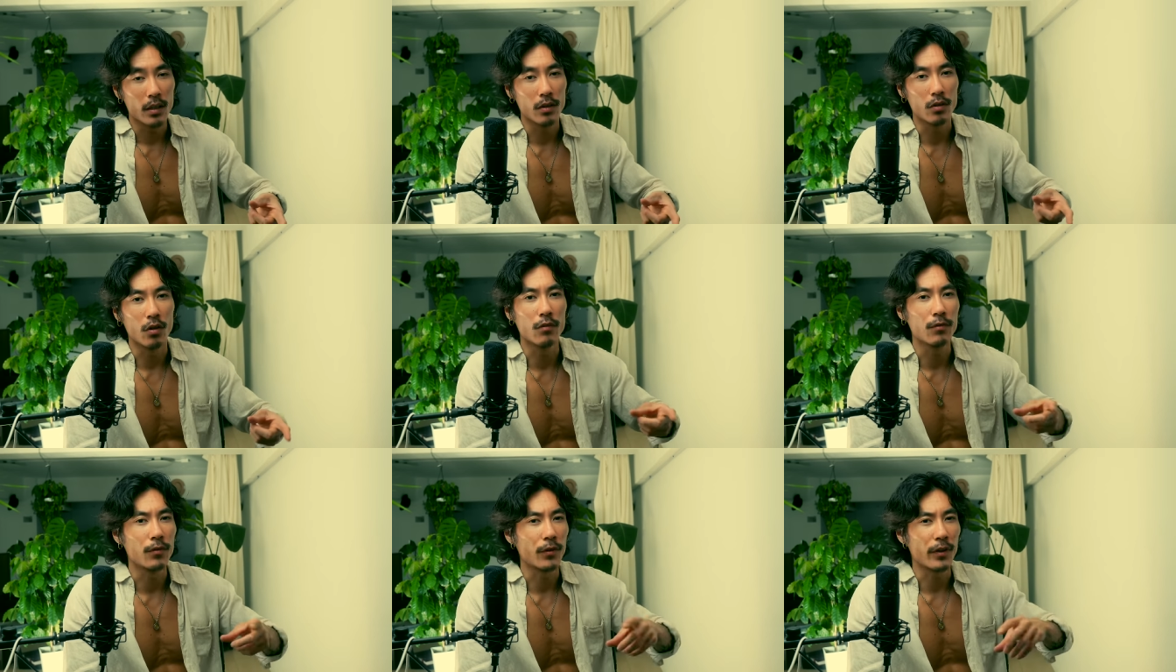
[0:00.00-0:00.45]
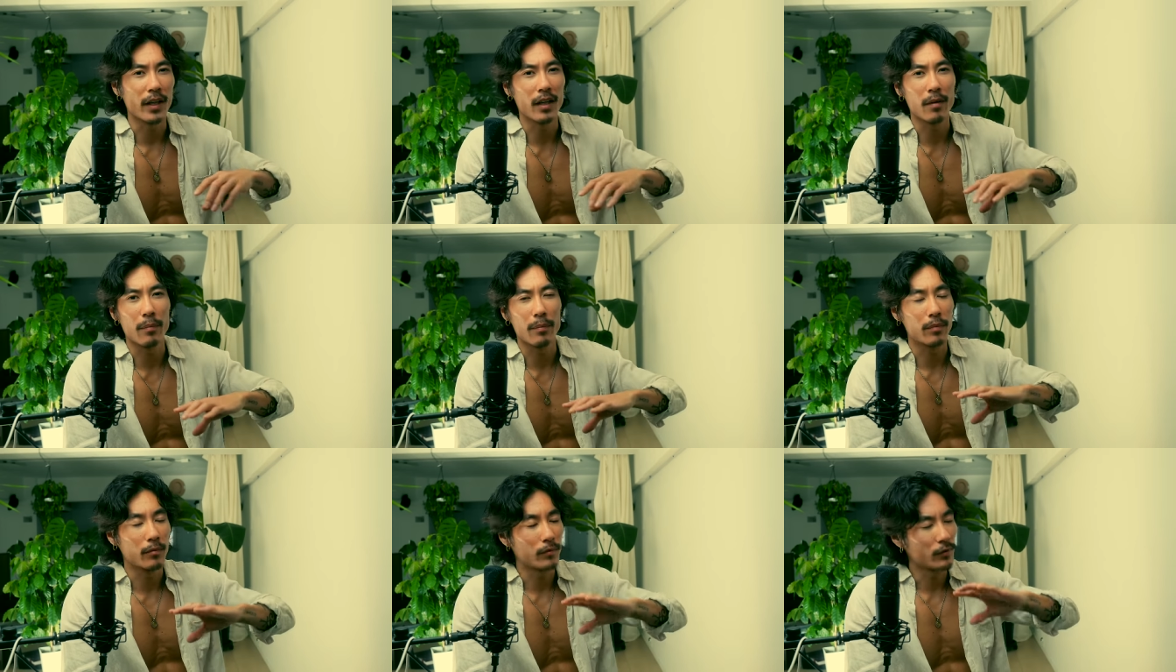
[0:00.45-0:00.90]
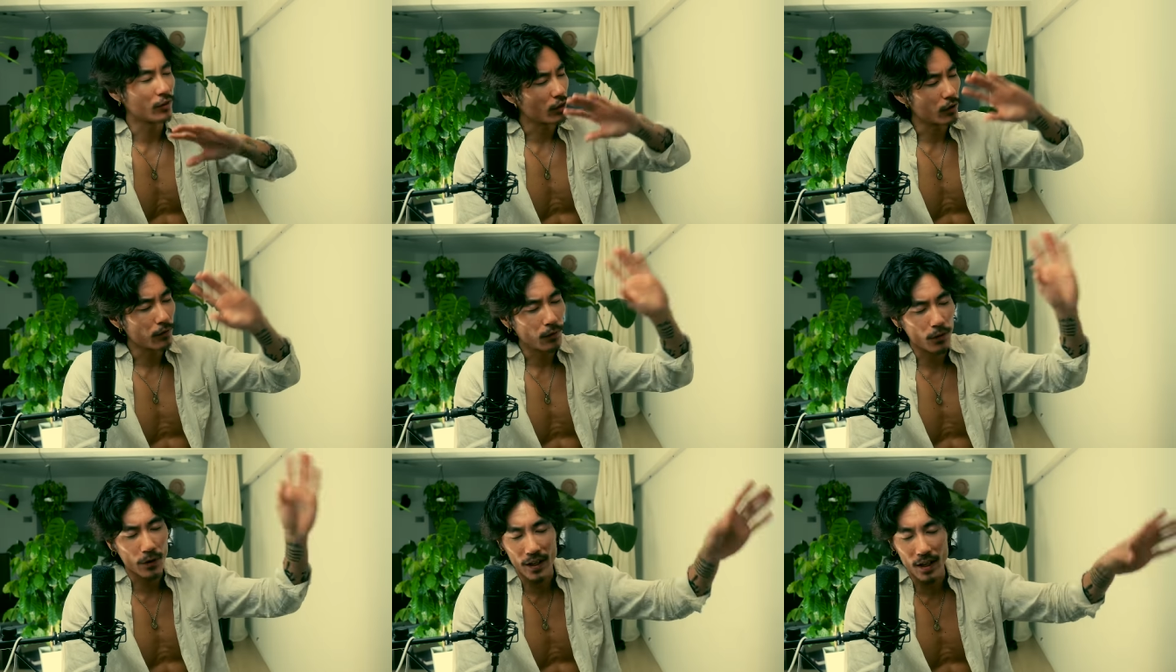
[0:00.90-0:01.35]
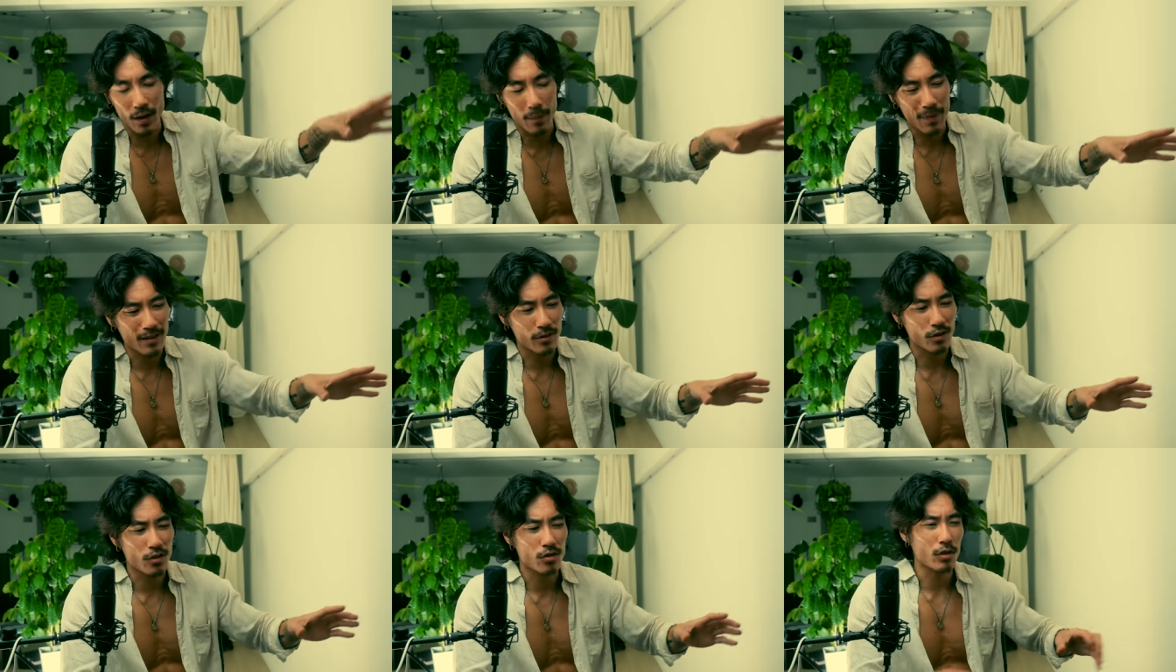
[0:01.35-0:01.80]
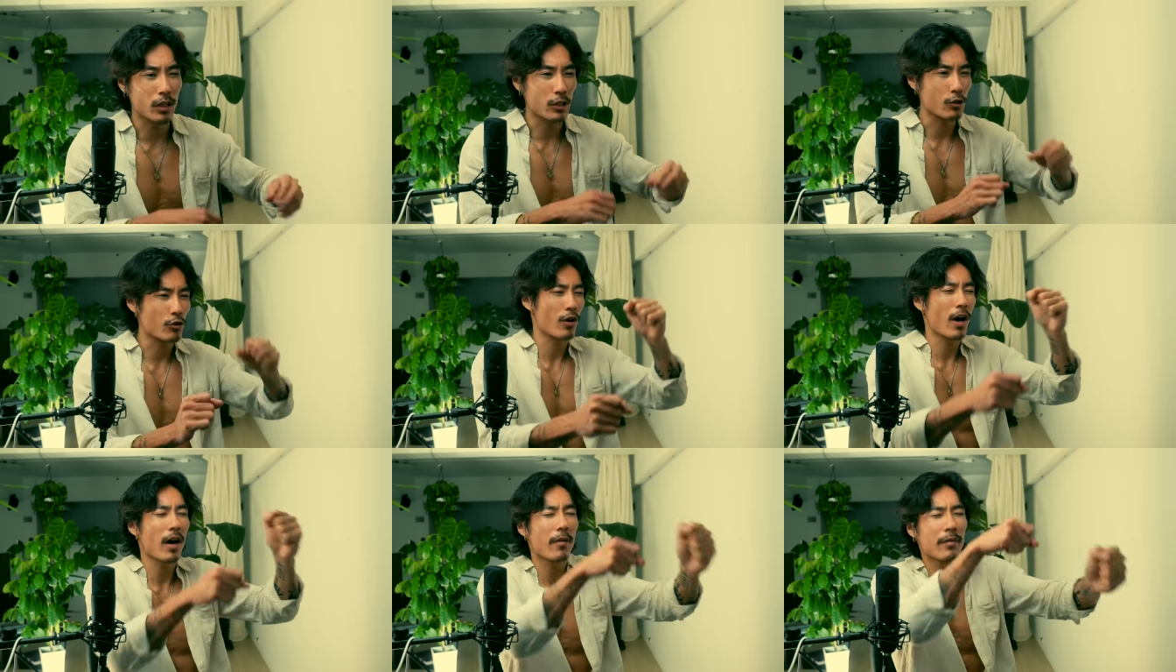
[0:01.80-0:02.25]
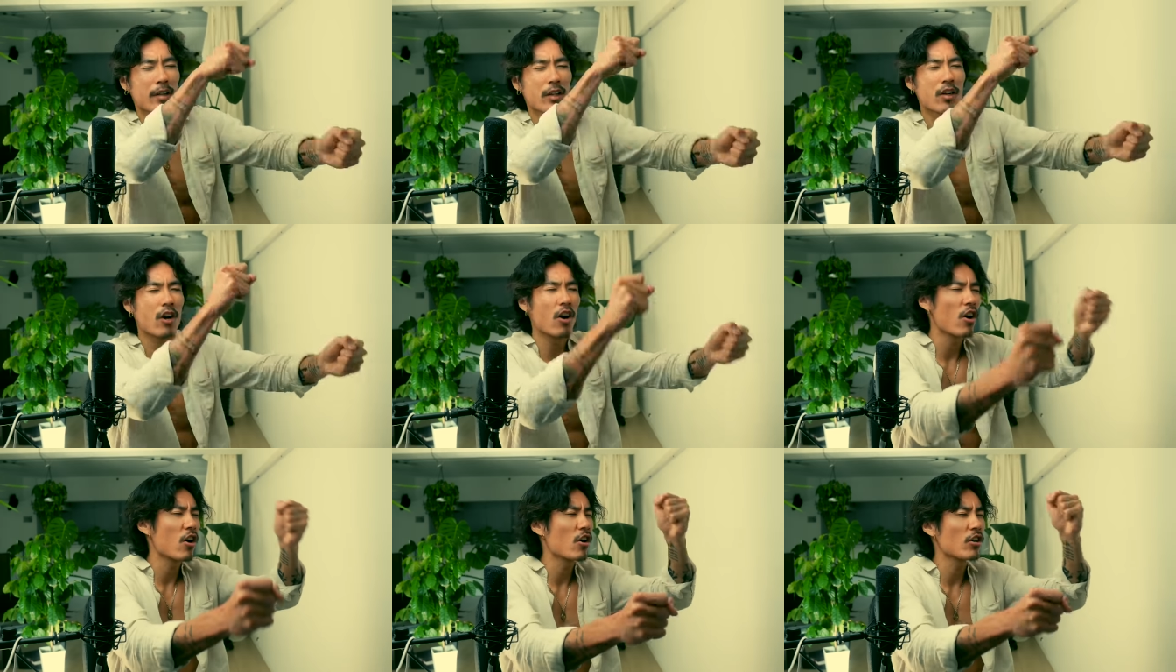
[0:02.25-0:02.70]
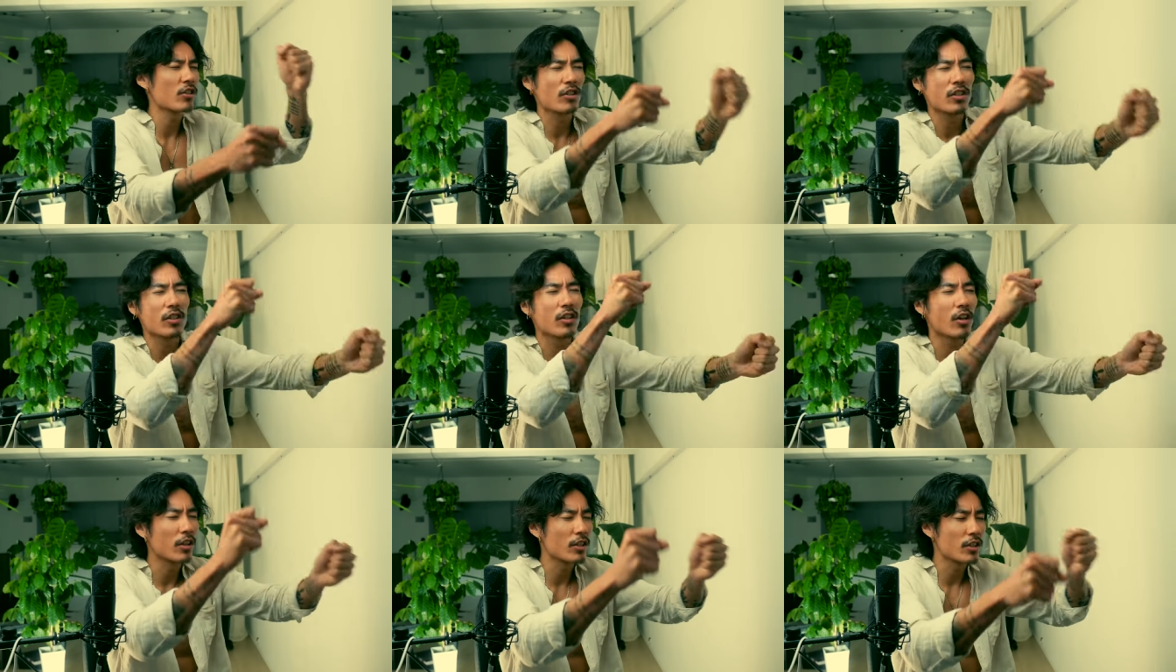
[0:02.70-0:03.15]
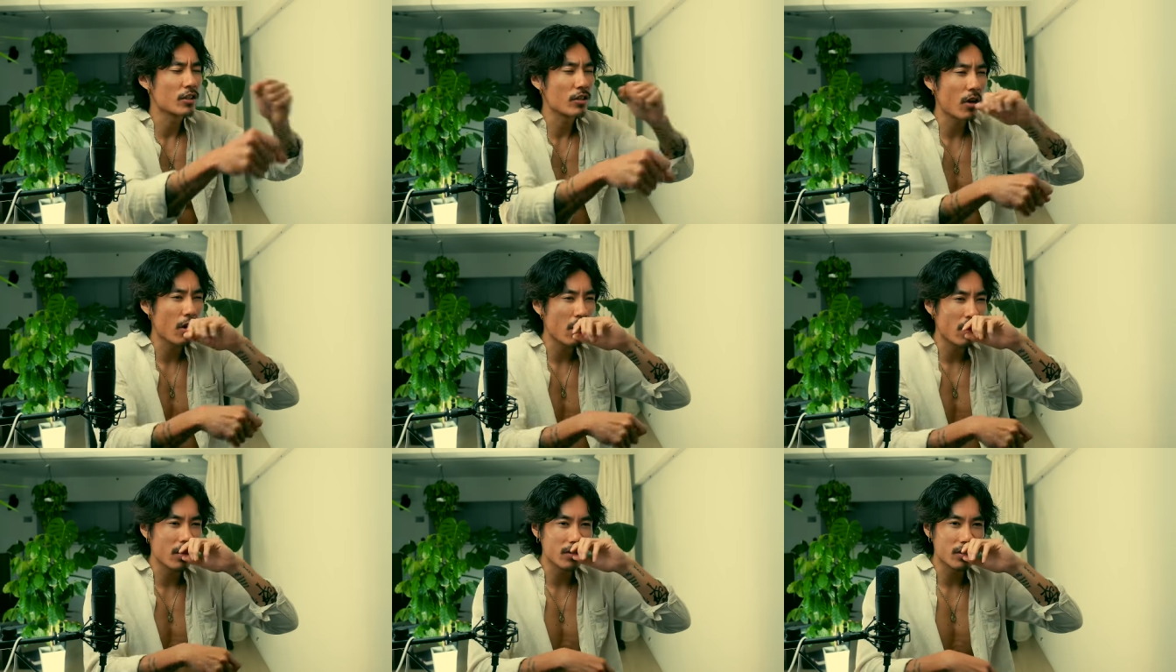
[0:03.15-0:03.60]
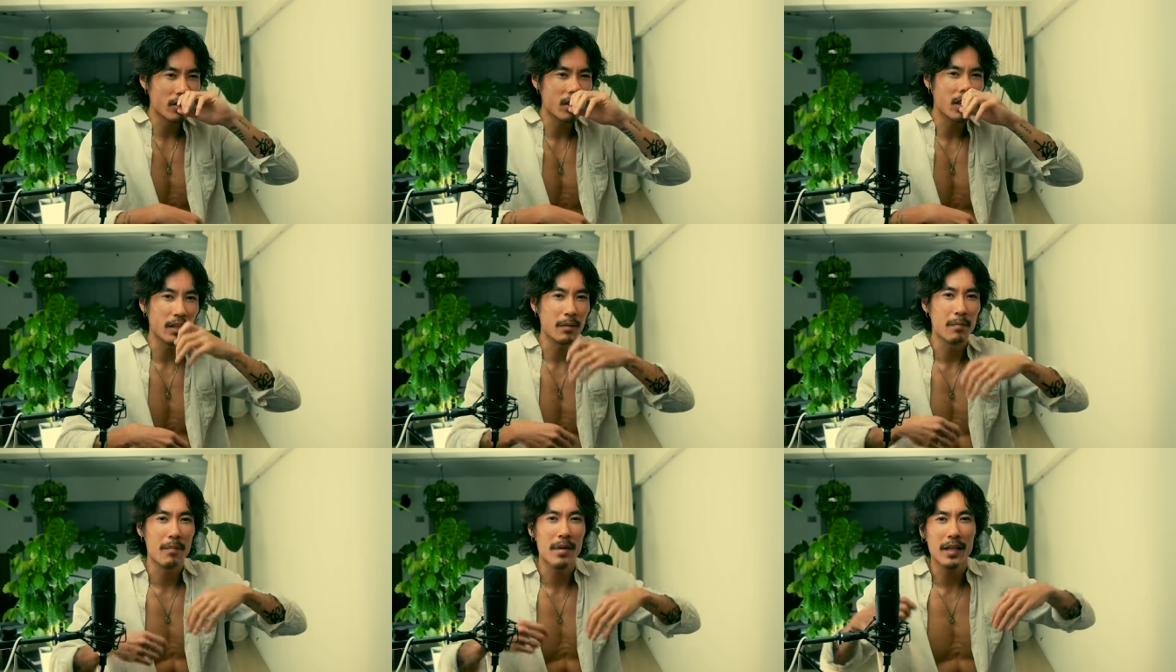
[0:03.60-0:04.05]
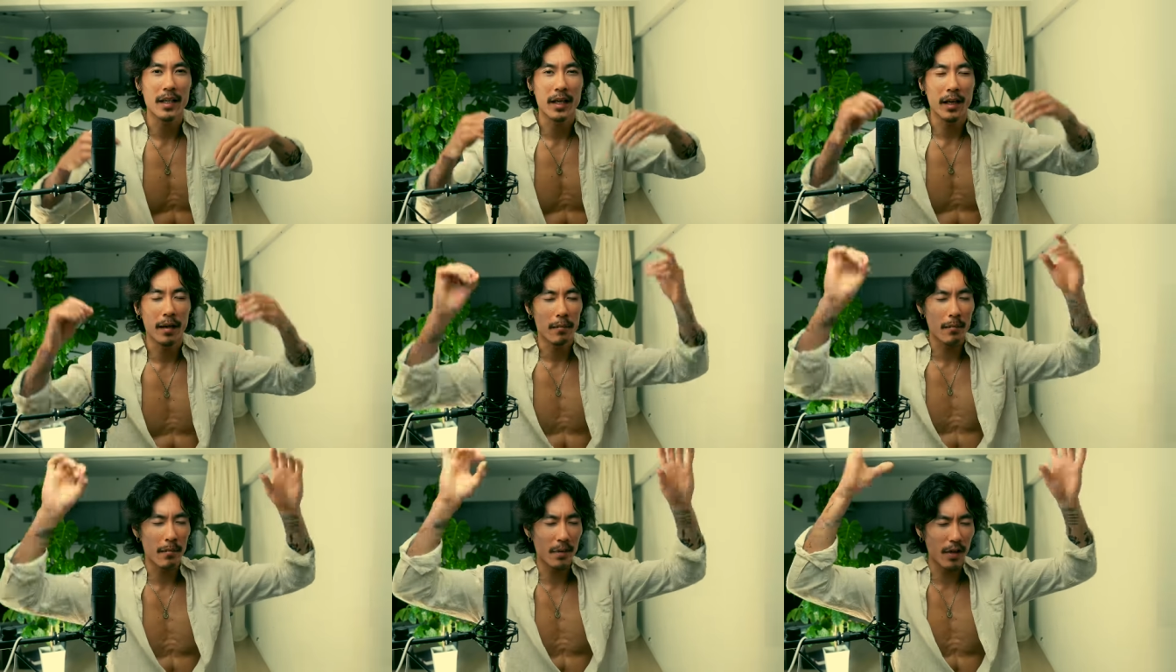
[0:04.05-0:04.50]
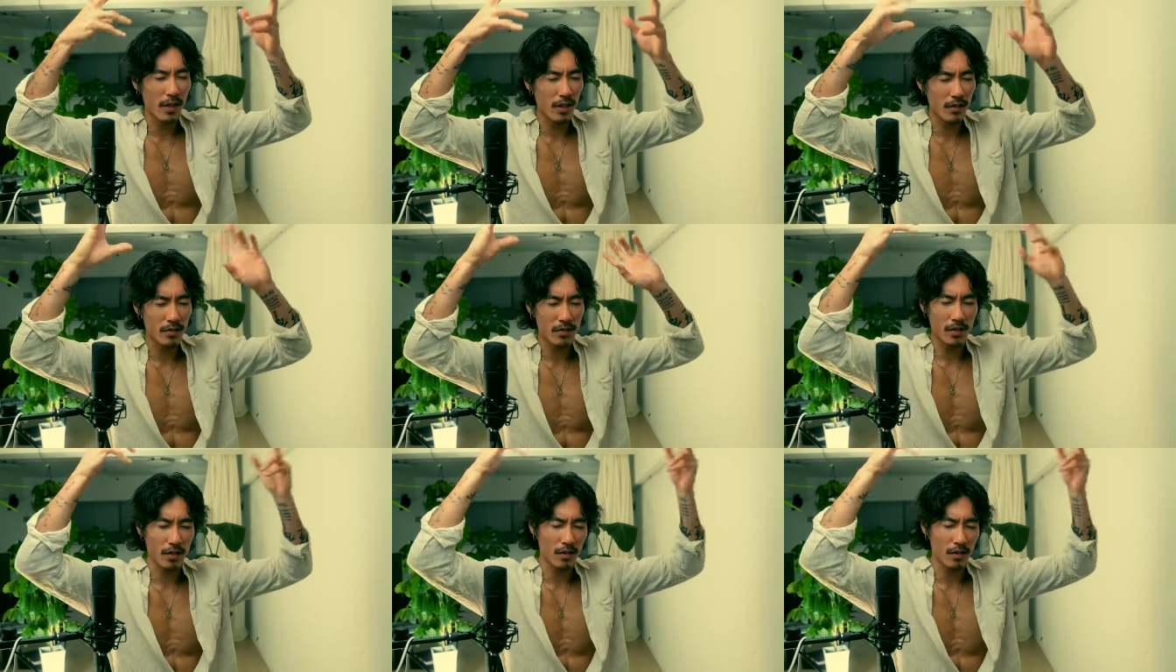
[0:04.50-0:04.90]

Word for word: Don't forget, just forget about just like driving cars and nice cars and like making millions,